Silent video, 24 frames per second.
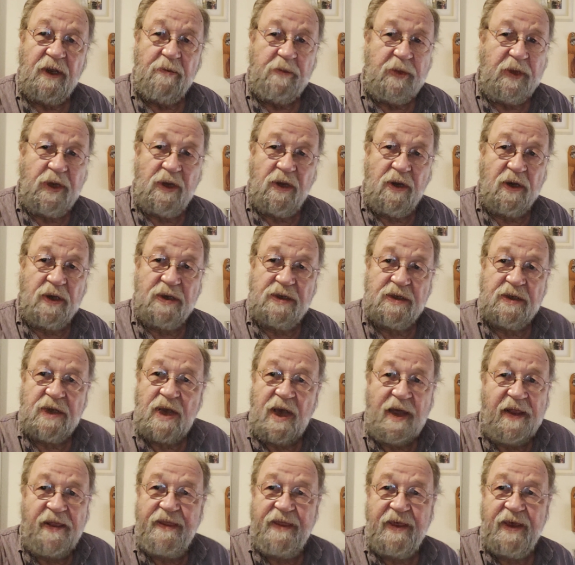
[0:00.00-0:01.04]
because
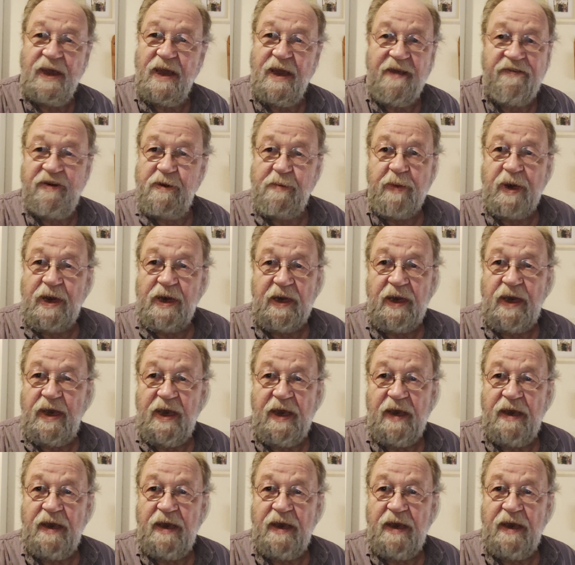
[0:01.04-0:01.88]
I think everybody